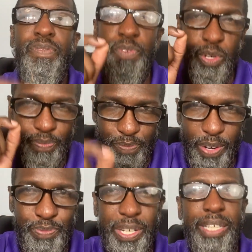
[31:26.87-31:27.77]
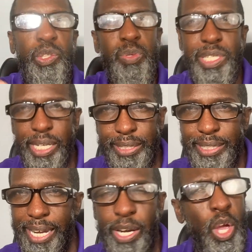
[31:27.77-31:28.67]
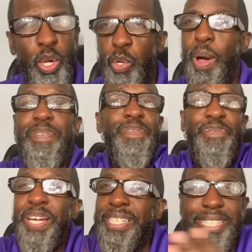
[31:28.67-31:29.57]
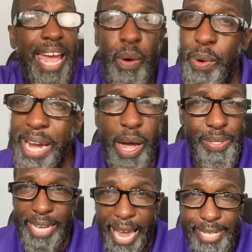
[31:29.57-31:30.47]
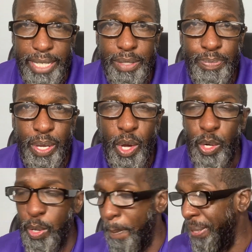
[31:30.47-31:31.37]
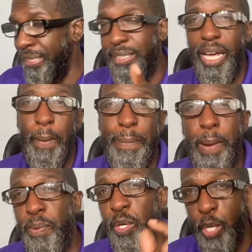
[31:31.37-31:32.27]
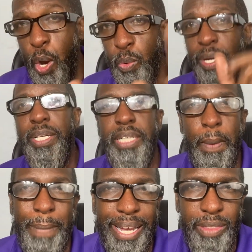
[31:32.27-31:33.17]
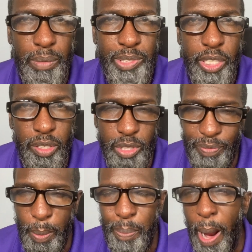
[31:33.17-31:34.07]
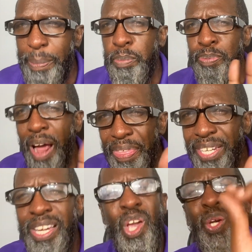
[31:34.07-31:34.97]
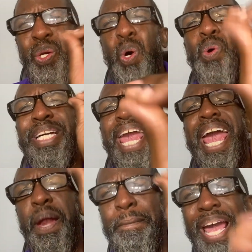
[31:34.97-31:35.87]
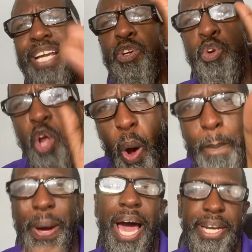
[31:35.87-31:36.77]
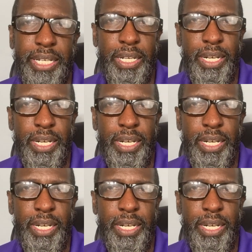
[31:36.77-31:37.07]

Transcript: verse 15 through 68. You haven't figured that one out yet. You're busy telling people you can make them children of the promise. Brother, you can't make nobody